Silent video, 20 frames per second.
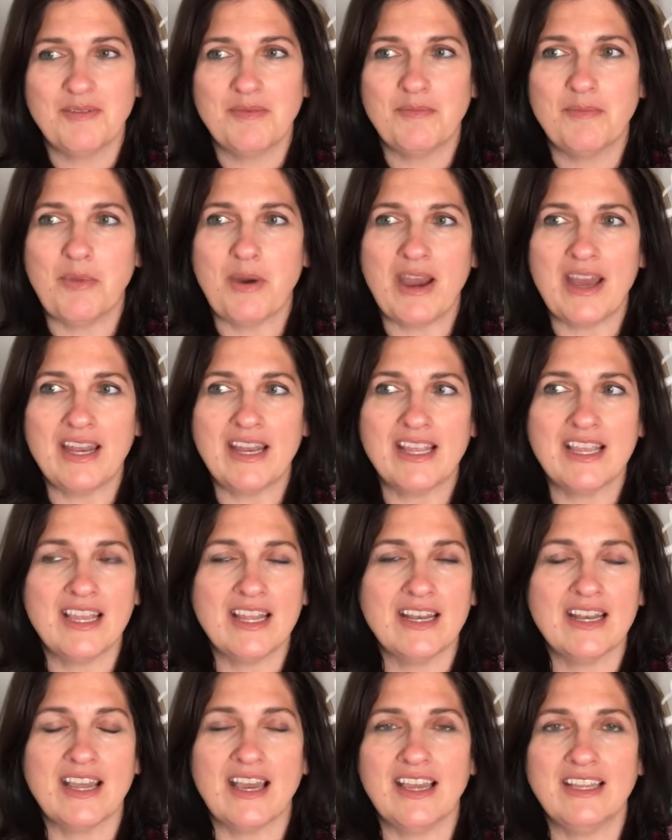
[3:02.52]
but
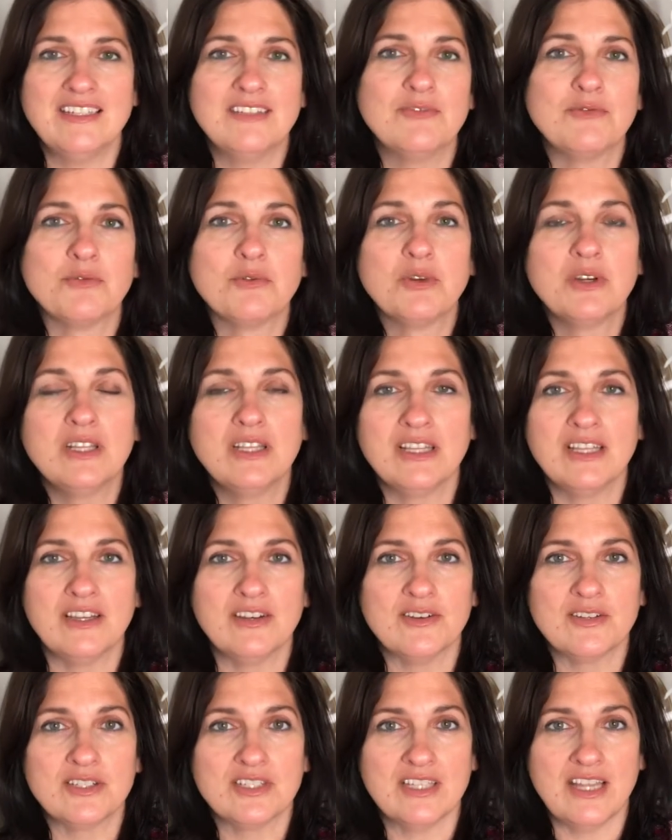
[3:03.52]
again, I didn't really
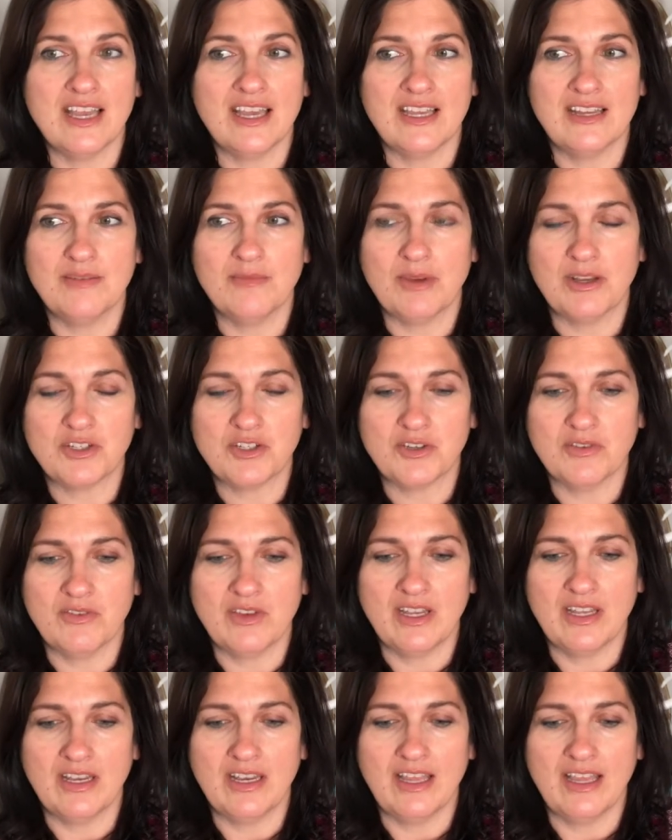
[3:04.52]
understand much of
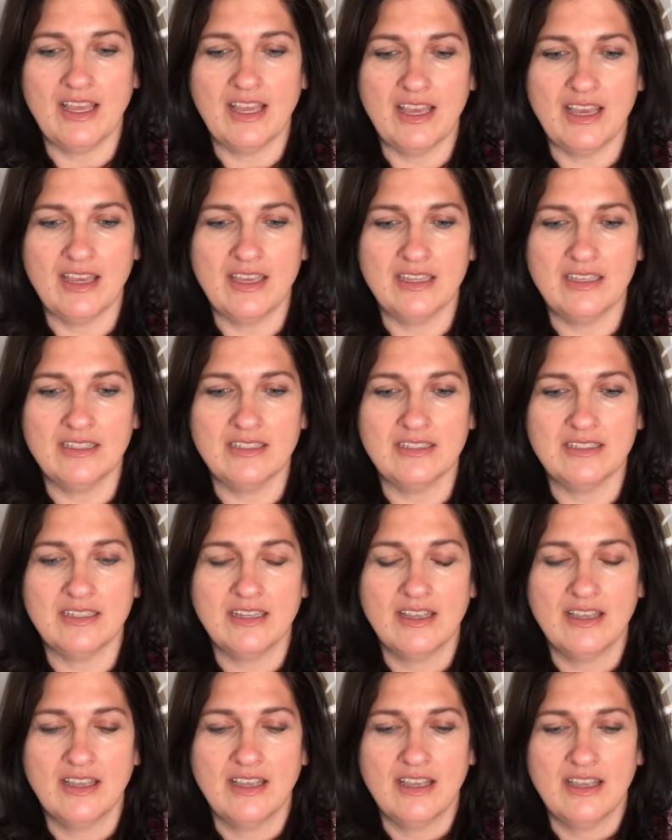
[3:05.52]
it. And
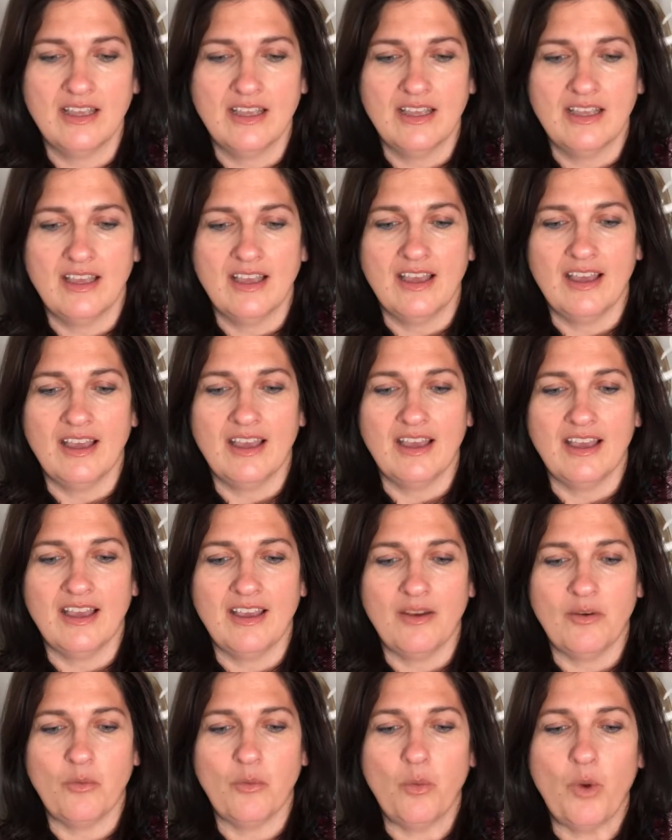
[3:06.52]

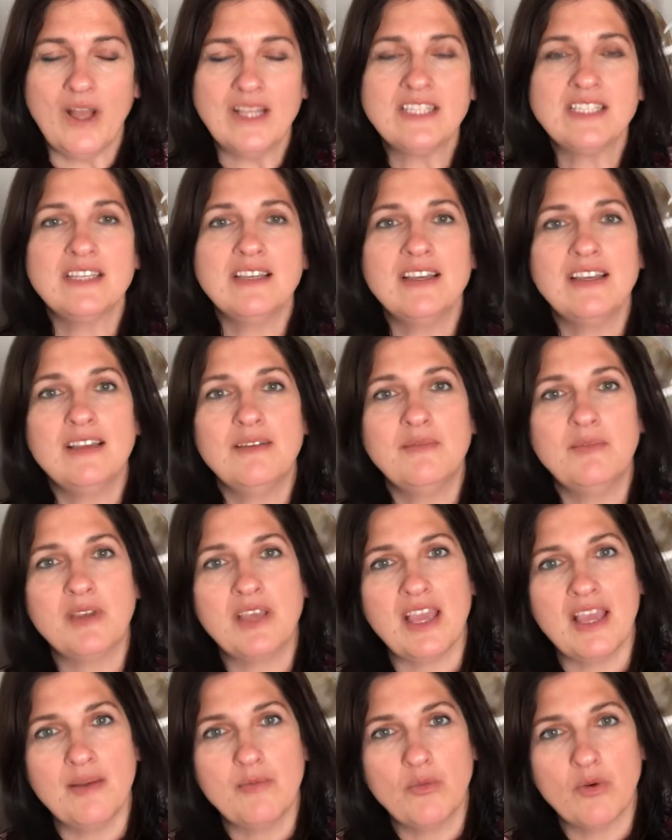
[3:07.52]
once I
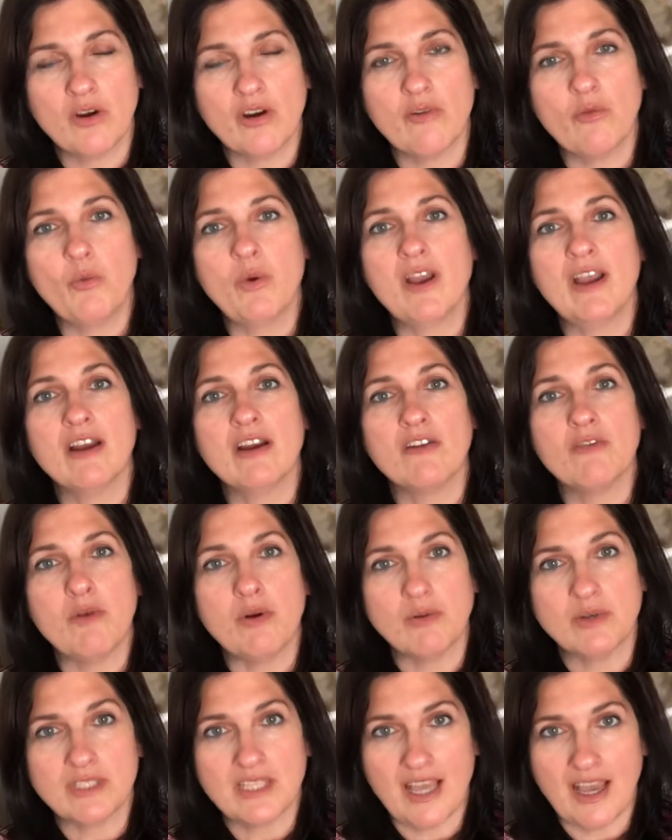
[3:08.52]
became more aware of
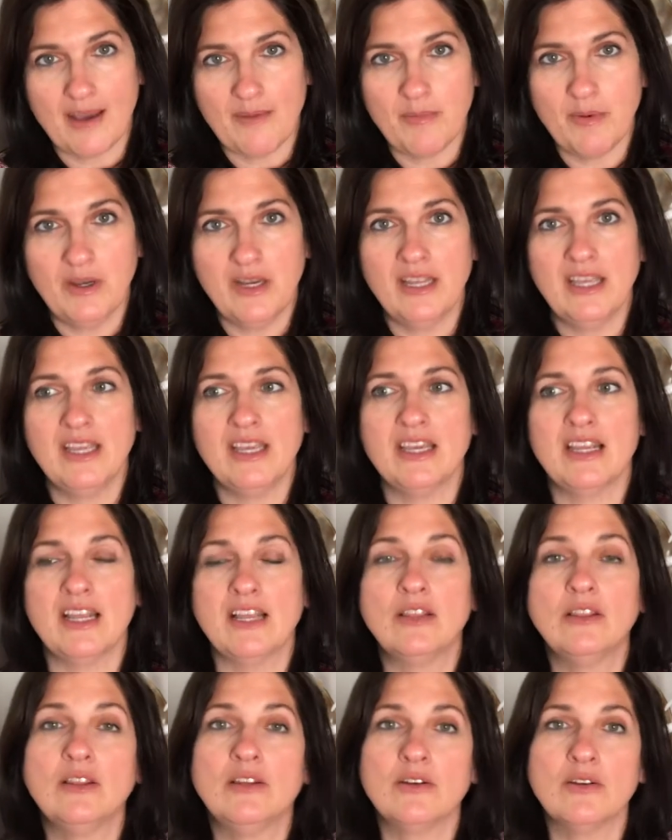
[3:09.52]
what was happening and
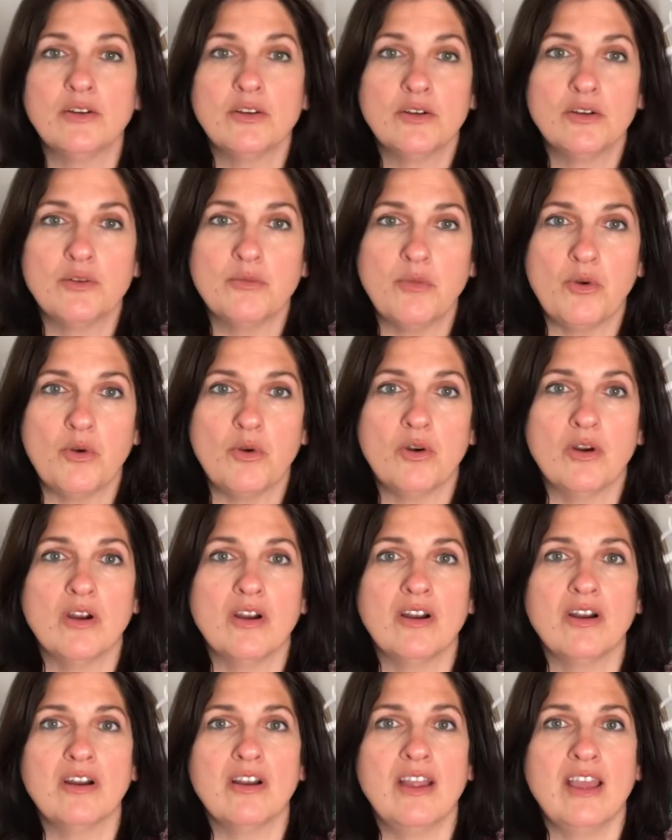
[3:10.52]
I learned
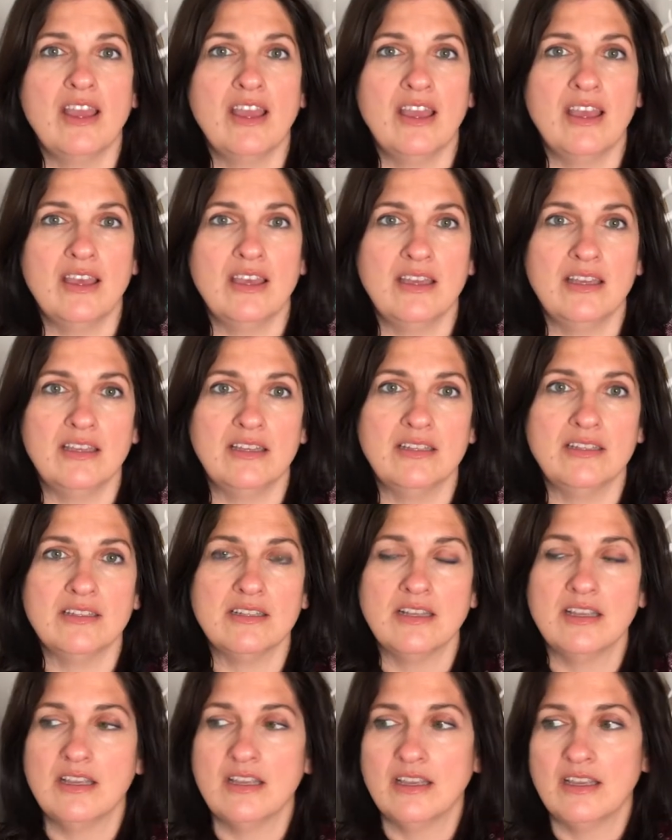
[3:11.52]
more and
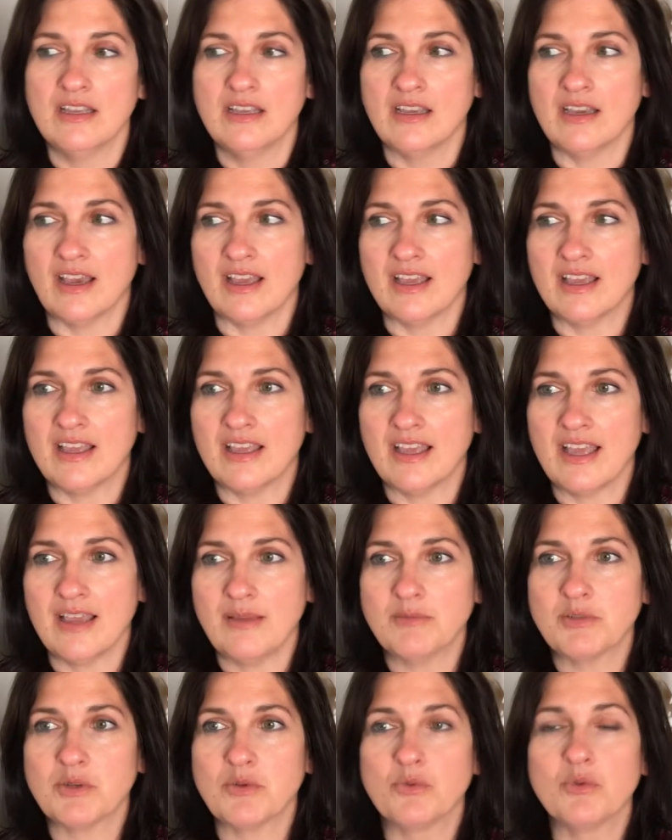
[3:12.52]
I
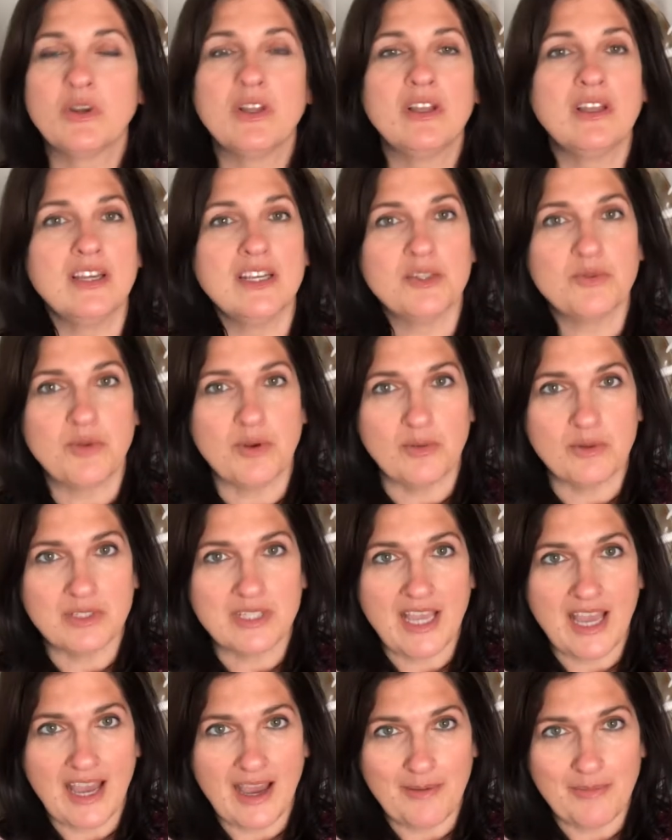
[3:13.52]
came to realize what was
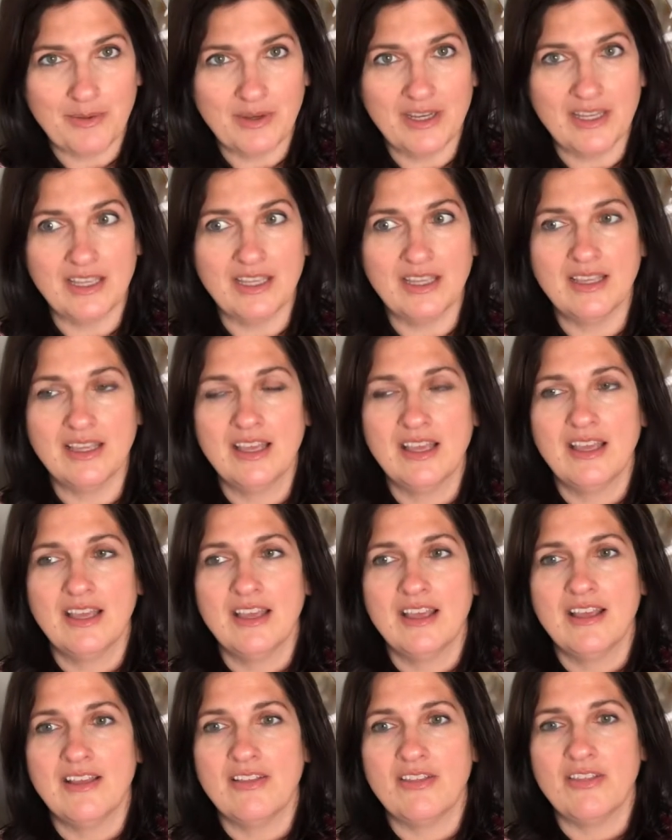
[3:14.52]
happening,
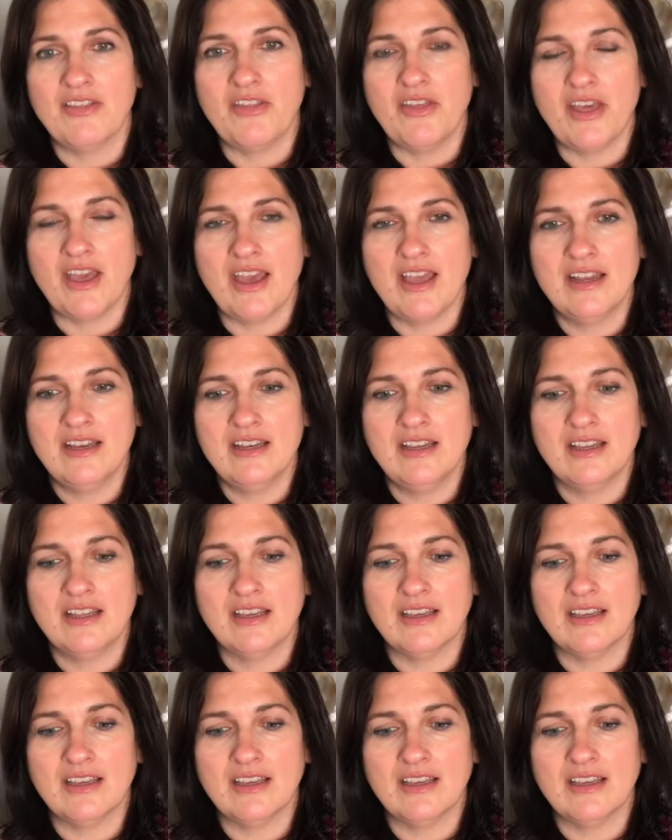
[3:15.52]
then